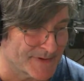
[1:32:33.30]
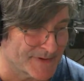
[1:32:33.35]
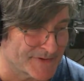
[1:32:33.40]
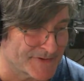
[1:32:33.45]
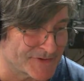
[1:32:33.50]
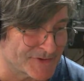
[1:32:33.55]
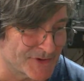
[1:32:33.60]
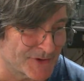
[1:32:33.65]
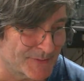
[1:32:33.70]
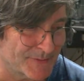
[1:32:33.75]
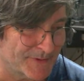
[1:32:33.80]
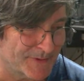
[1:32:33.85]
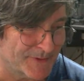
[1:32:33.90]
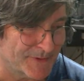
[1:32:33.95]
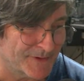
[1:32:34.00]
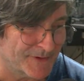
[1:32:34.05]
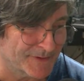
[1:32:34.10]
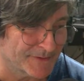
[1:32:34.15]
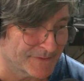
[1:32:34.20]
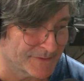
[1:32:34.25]
streaming,
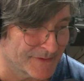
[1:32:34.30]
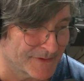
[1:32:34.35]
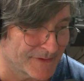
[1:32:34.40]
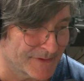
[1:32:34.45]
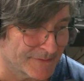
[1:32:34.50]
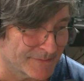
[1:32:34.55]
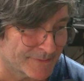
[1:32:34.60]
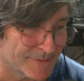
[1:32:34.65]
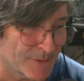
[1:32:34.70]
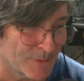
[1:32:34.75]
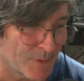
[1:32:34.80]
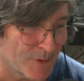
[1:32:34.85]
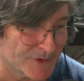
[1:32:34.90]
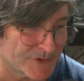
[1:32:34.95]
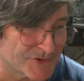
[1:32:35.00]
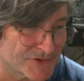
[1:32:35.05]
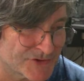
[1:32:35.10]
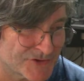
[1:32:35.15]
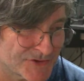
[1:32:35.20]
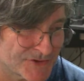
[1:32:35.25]
you can
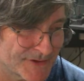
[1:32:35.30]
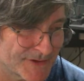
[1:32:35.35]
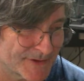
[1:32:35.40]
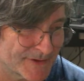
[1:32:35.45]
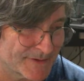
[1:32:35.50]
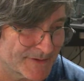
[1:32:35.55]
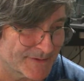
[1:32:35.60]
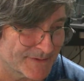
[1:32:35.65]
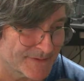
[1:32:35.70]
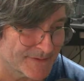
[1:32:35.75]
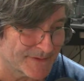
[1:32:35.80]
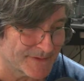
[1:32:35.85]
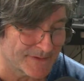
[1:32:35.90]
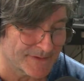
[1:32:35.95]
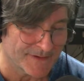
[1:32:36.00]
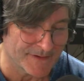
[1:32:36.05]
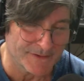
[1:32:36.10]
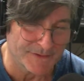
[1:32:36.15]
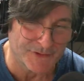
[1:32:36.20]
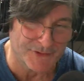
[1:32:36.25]
rewatch
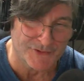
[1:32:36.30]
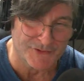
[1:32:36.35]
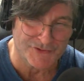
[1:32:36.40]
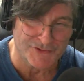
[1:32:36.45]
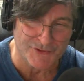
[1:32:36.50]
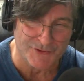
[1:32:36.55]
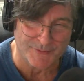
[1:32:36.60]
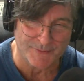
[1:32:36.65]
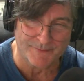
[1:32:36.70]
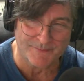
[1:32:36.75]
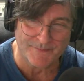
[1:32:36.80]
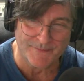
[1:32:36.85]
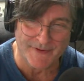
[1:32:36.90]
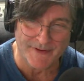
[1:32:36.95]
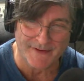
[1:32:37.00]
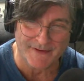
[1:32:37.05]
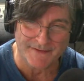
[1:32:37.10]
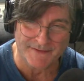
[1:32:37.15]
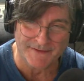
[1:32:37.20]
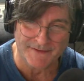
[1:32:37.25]
the YouTube
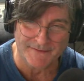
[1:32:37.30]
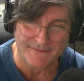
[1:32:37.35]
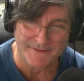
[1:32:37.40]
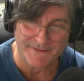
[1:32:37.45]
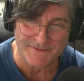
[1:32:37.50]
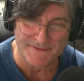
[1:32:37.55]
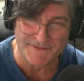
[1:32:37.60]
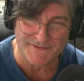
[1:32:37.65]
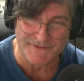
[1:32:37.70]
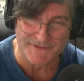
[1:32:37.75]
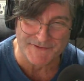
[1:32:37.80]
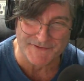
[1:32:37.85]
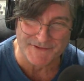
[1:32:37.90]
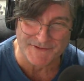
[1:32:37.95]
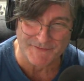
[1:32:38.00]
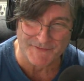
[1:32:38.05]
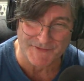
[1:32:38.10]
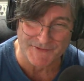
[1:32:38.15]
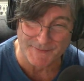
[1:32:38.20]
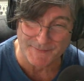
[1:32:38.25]
and you can listen to
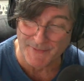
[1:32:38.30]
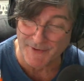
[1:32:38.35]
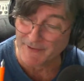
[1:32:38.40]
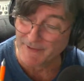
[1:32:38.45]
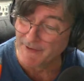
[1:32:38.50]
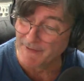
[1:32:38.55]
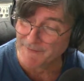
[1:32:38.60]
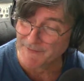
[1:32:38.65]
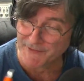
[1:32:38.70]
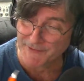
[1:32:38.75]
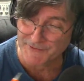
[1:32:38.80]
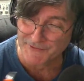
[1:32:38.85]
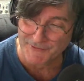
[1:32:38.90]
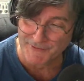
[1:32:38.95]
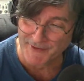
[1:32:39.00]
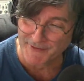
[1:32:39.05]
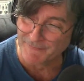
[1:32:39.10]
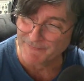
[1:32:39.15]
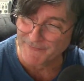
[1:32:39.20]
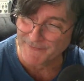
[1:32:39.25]
yourself, because I've got a
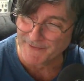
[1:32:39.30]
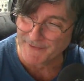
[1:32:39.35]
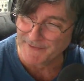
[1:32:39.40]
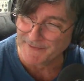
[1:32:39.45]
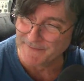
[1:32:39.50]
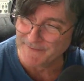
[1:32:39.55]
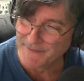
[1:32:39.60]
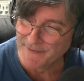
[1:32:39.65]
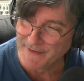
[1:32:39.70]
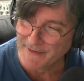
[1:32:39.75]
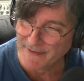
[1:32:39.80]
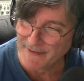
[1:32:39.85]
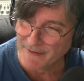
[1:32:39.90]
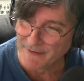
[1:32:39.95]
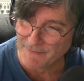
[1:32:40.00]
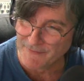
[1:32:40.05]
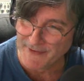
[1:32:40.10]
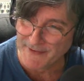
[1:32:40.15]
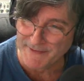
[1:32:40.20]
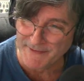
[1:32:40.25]
direct feed
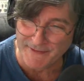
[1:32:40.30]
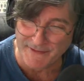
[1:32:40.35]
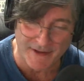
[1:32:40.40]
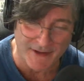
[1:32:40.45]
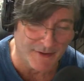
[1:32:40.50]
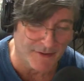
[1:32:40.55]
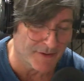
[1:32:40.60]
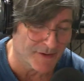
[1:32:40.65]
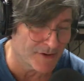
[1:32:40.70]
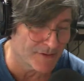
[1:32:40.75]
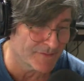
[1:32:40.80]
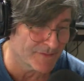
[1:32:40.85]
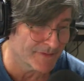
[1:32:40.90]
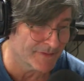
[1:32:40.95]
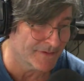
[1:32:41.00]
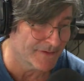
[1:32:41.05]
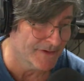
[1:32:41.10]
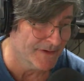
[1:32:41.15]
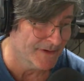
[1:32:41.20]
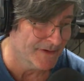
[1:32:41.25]
of 80 going
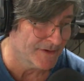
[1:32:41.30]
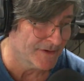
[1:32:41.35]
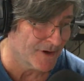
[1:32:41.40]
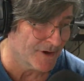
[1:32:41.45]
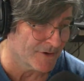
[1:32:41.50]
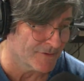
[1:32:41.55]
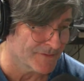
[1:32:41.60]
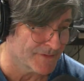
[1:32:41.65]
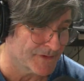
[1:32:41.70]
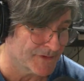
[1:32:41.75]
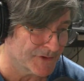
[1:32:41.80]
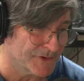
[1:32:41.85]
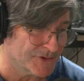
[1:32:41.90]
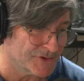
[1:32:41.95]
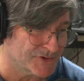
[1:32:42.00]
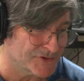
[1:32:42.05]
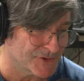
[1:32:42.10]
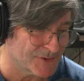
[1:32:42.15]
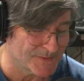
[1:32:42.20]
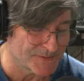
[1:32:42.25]
over the
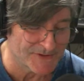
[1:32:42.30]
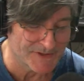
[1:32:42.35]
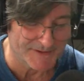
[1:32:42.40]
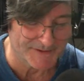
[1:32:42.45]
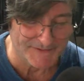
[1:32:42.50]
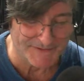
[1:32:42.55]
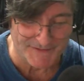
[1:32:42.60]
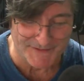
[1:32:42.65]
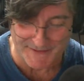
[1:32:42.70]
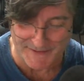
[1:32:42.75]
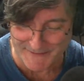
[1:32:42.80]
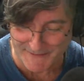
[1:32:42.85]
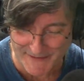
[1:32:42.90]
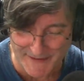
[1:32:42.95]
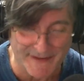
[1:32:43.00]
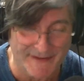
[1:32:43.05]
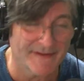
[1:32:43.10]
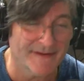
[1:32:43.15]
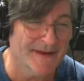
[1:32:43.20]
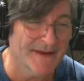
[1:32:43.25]
YouTube channel, so you can
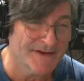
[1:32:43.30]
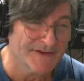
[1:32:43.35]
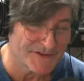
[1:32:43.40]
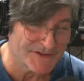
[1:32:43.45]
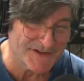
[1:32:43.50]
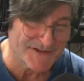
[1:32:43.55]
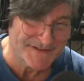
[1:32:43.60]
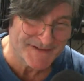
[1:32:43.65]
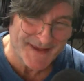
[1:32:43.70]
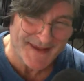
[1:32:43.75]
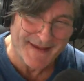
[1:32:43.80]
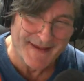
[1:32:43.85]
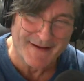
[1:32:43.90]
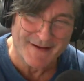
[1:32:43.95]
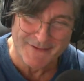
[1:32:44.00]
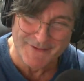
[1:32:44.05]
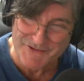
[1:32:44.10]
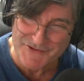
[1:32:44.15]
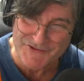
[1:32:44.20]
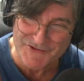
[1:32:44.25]
hear just
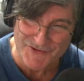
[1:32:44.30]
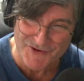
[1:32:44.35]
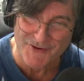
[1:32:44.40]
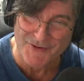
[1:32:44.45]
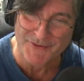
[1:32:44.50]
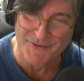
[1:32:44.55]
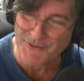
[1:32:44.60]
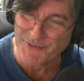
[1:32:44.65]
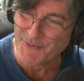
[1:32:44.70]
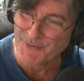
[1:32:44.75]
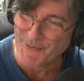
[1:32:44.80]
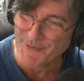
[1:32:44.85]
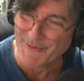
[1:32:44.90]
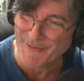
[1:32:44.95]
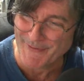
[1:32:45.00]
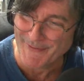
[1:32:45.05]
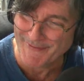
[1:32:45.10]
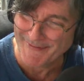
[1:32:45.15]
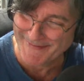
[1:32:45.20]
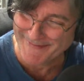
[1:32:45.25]
how strong you were.